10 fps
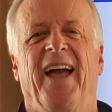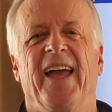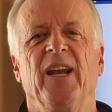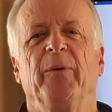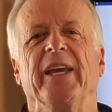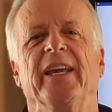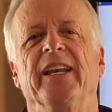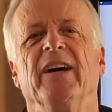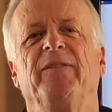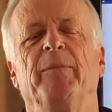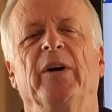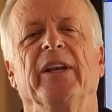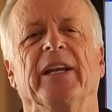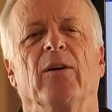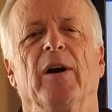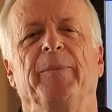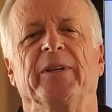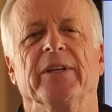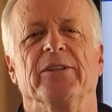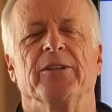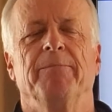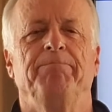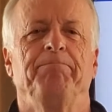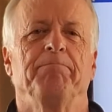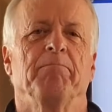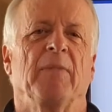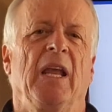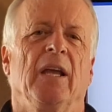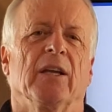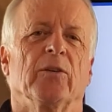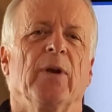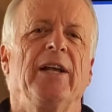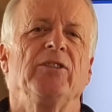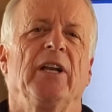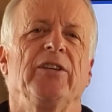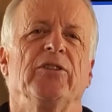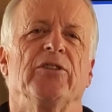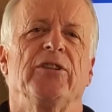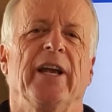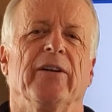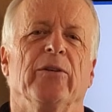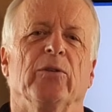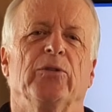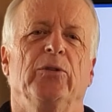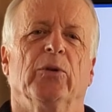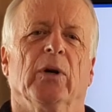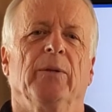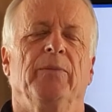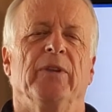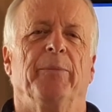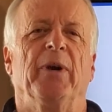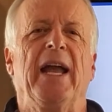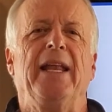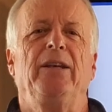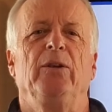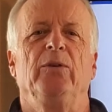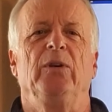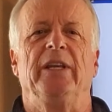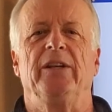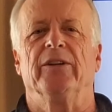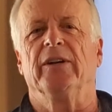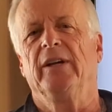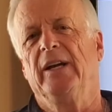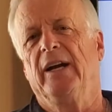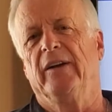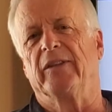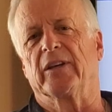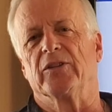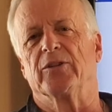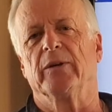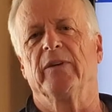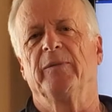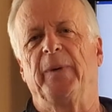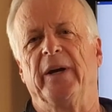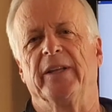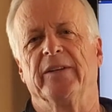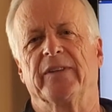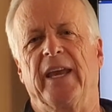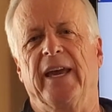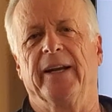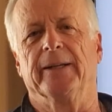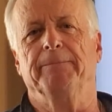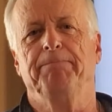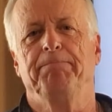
Anyway, enough about incompetence. Congratulations to Erin O'Toole, the brand new leader of the Conservative Party of Canada.